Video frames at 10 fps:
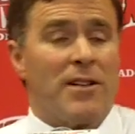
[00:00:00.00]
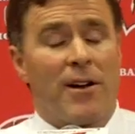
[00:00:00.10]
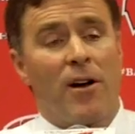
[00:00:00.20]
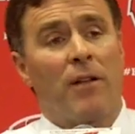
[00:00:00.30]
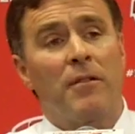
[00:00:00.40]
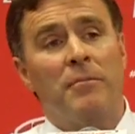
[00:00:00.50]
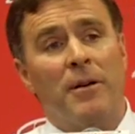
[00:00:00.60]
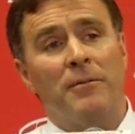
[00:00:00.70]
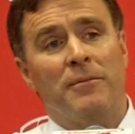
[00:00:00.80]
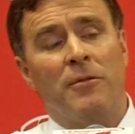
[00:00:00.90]
Not all of them,
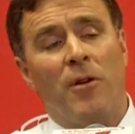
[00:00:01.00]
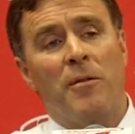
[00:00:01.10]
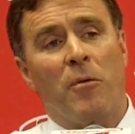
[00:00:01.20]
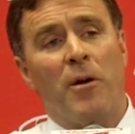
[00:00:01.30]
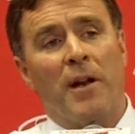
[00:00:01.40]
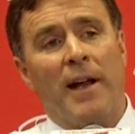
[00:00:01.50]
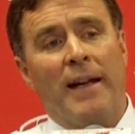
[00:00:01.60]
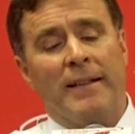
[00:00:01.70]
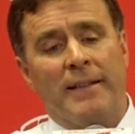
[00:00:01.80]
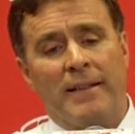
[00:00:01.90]
but we won more tonight.